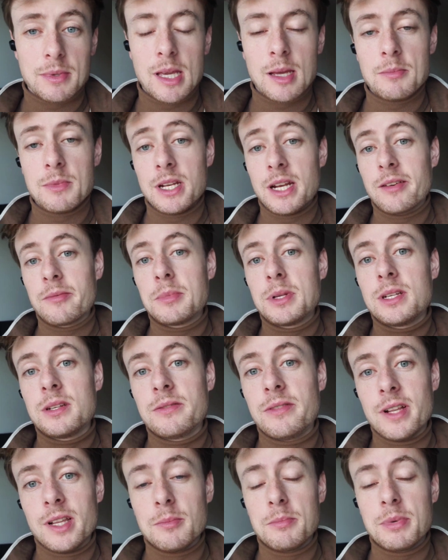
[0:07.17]
game that I've been
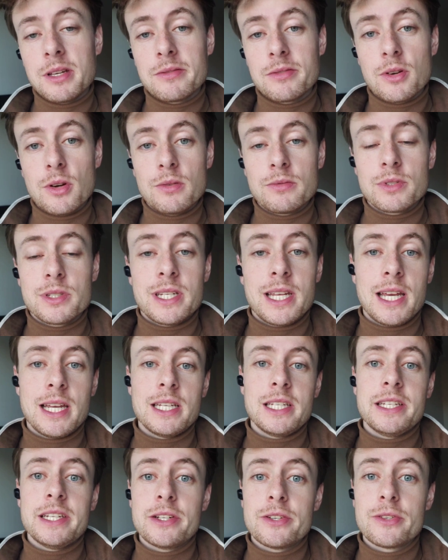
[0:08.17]
developing for over
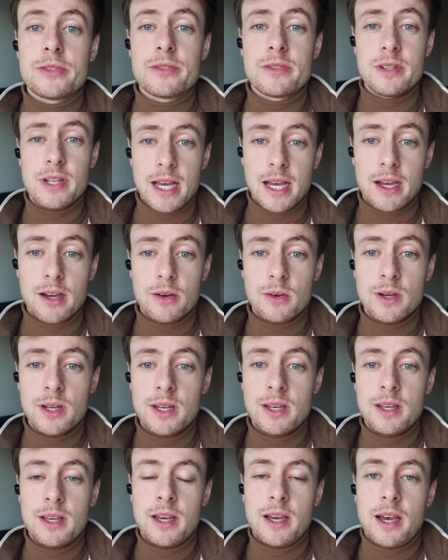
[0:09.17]
10 years now.
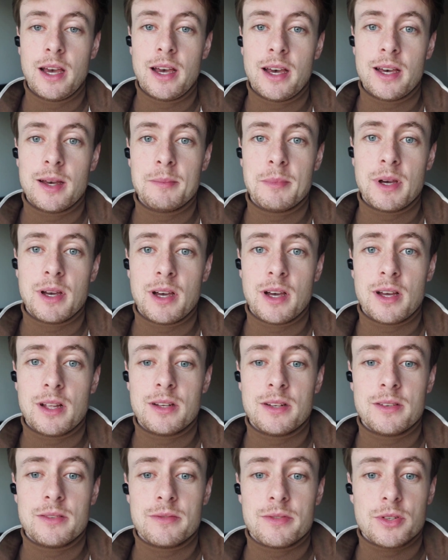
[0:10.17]

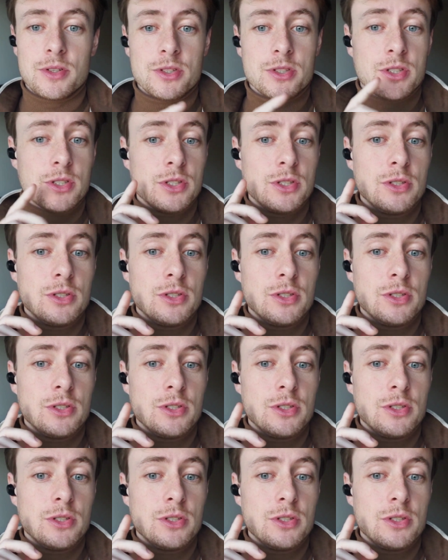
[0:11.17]
On version